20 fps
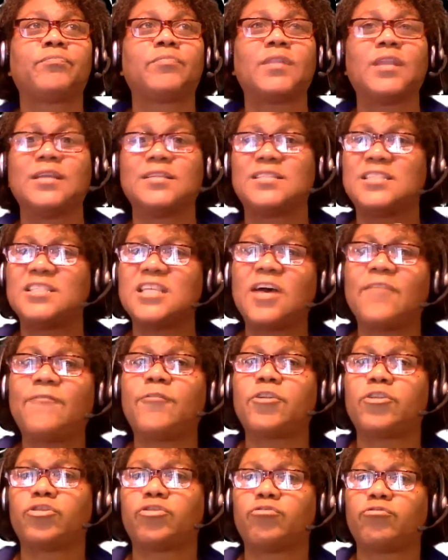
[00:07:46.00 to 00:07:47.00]

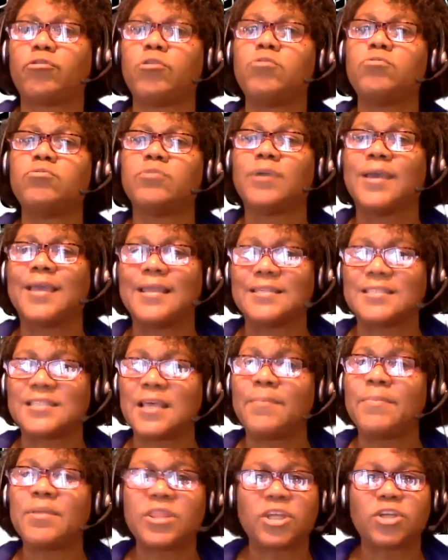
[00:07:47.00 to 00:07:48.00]
suffered through
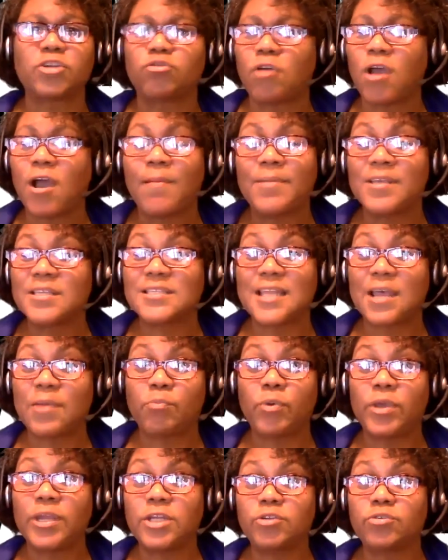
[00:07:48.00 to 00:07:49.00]
some of the traumas that
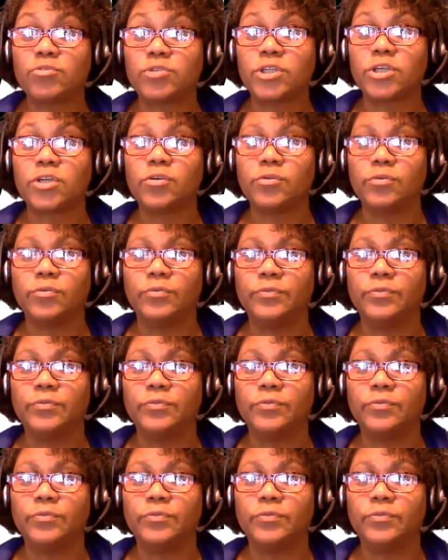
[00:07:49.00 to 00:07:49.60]
we do too.